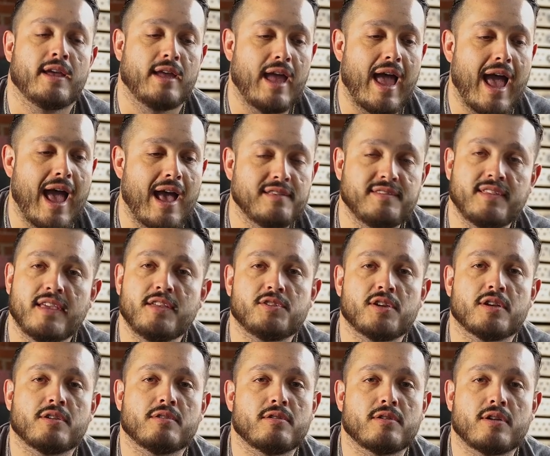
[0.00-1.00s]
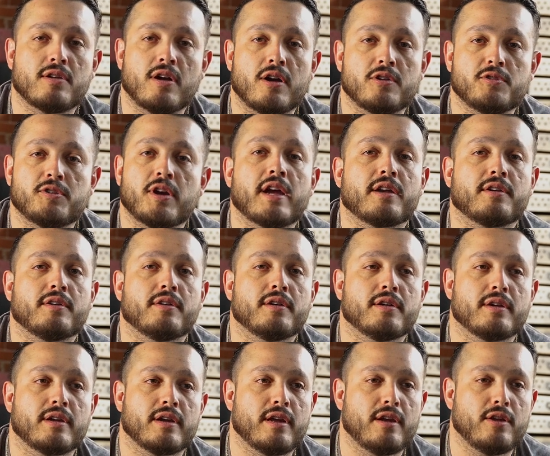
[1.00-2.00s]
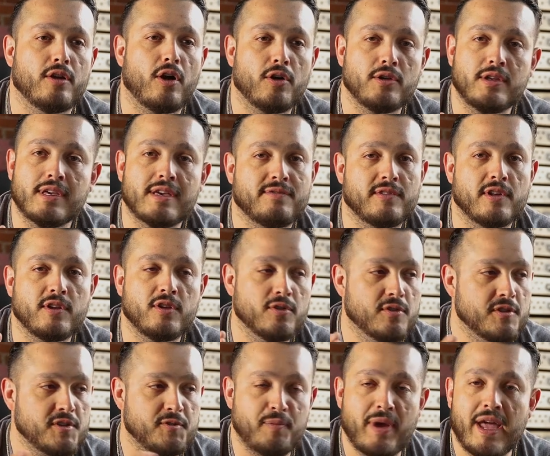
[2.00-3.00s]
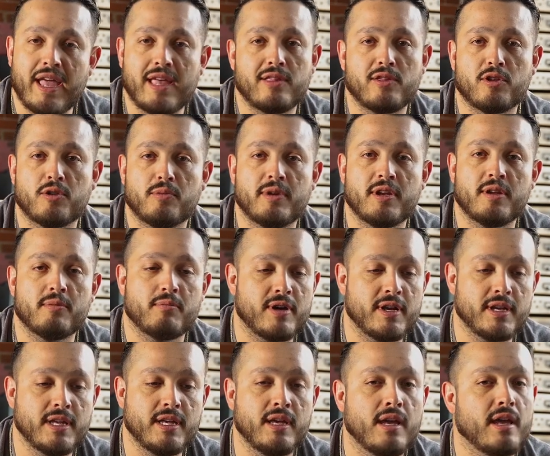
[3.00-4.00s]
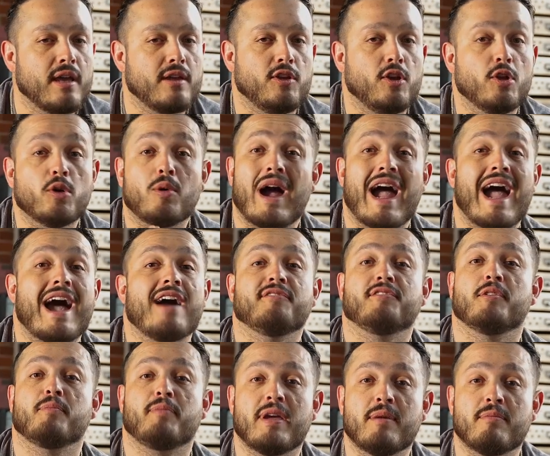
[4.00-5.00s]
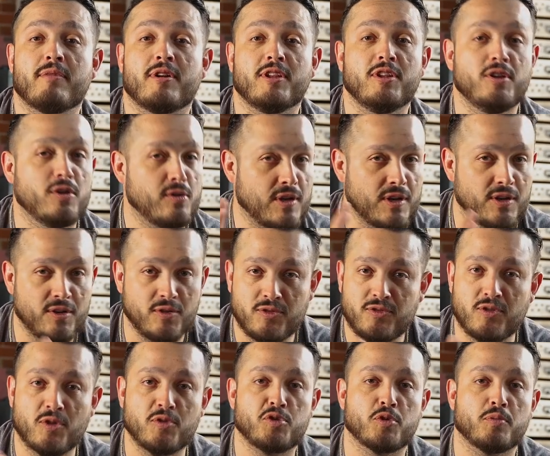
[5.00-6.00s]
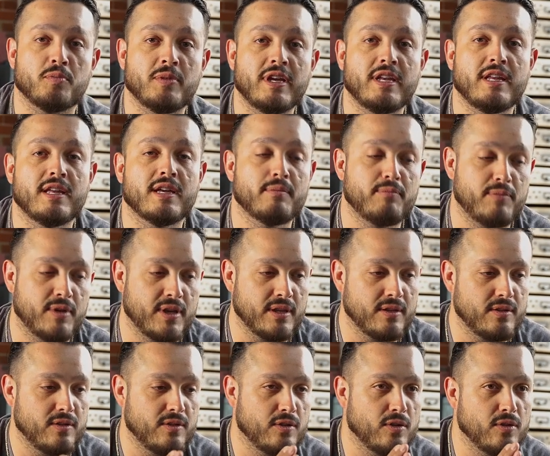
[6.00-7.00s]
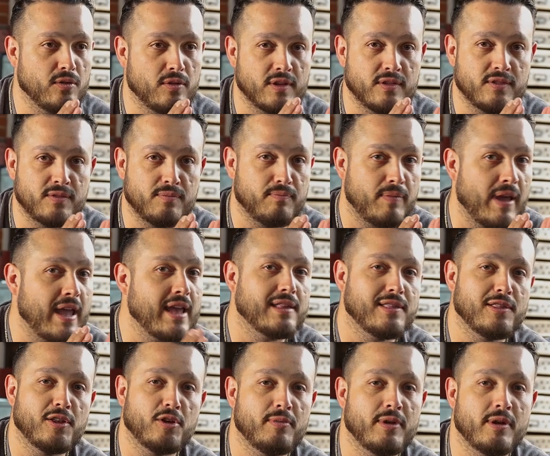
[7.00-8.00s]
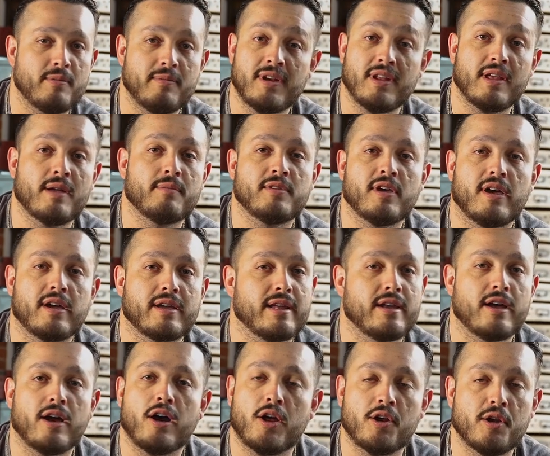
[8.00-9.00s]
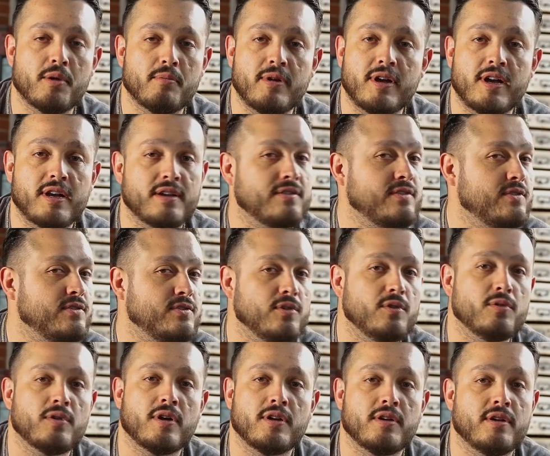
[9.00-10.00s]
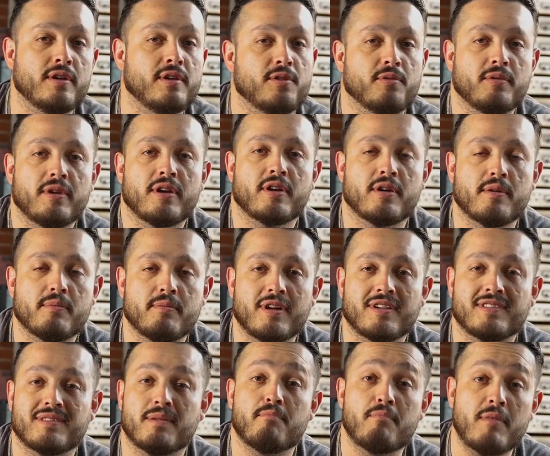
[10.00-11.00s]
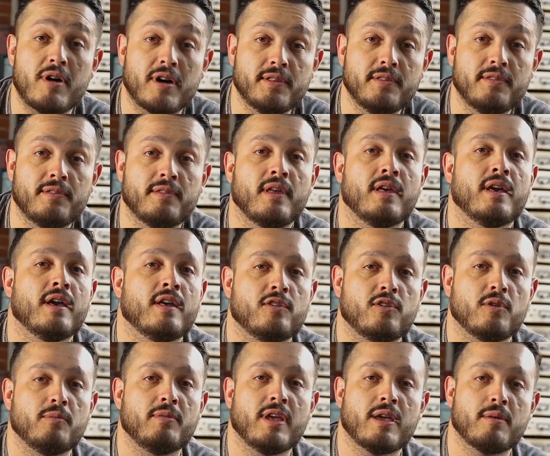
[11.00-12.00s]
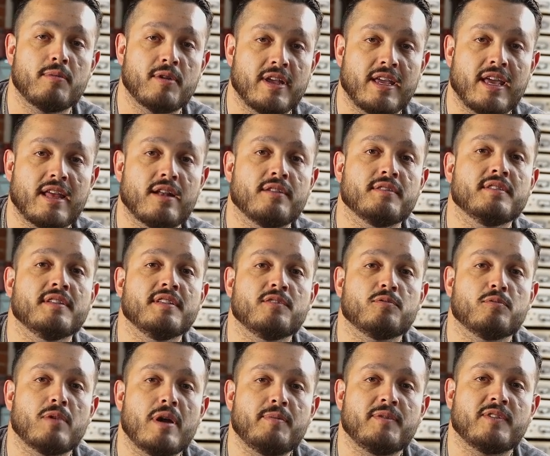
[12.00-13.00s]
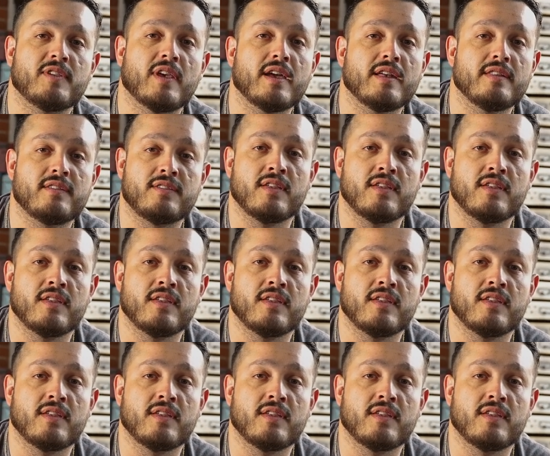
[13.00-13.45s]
As a general contractor, all you have to do is pay a little bit of money. You don't have to pay money. You can do social media, but you can pay a little bit of money. I'm talking $100, $200, $300 a month to be able to get on these websites